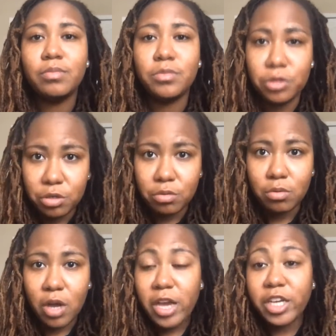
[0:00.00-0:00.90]
You.
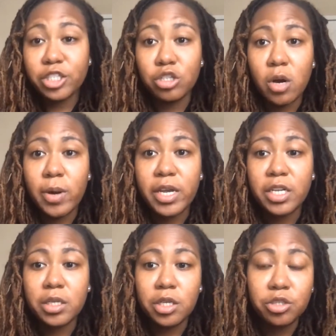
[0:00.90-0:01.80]
Because you know what? The
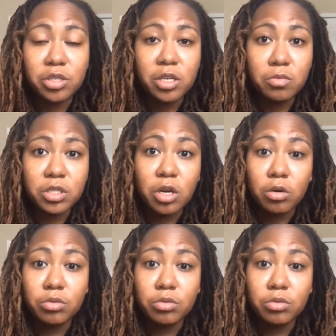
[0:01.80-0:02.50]
district was going